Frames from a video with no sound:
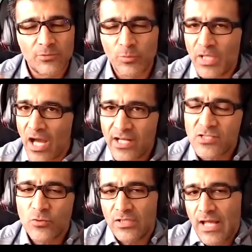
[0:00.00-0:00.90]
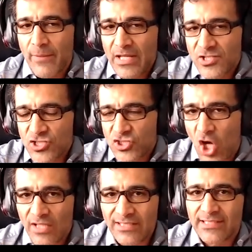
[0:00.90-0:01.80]
to be honest with you, I mean, I just
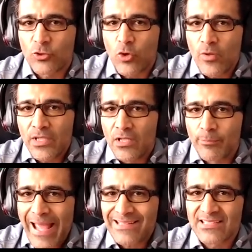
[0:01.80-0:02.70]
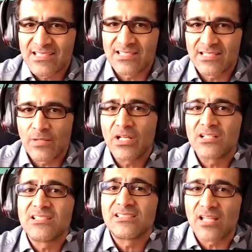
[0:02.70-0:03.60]
call it the criminal patent system
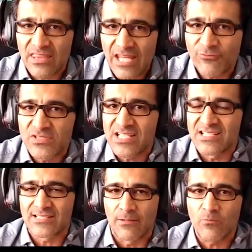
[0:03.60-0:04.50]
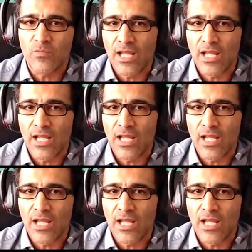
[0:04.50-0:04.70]
because it's the theft system.